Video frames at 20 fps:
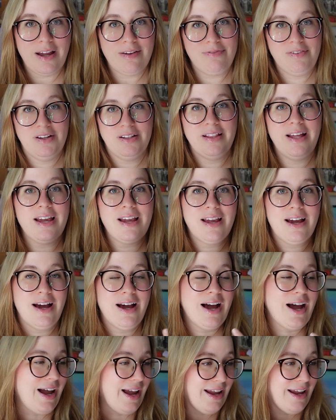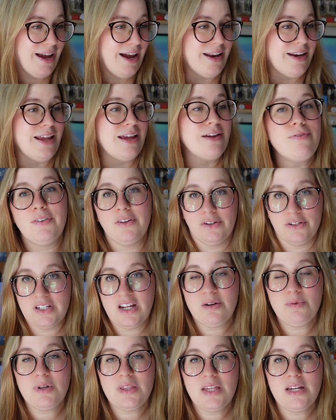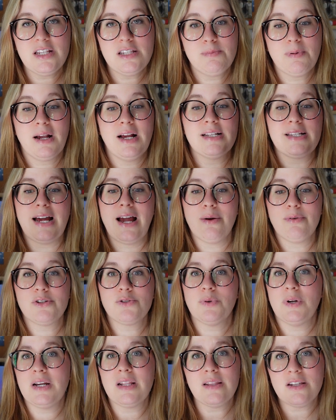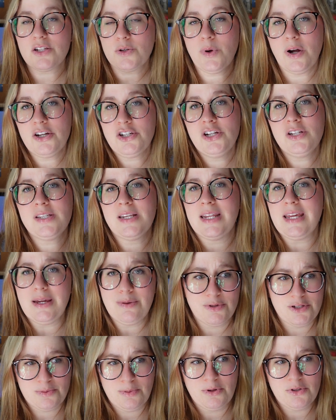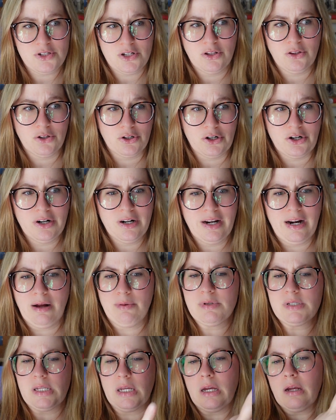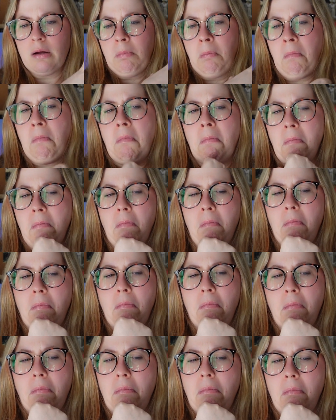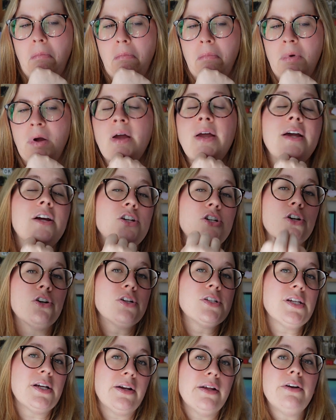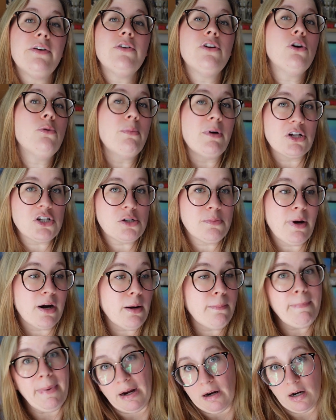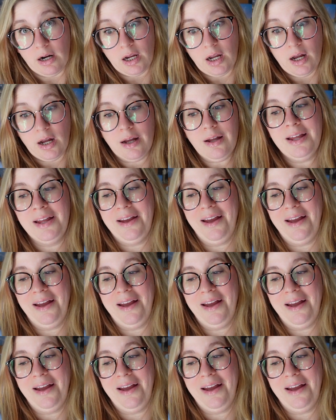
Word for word: I feel like I had field day with this because I was reading these questions that he was supposed to learn and I was like, Turns out I don't know much about America.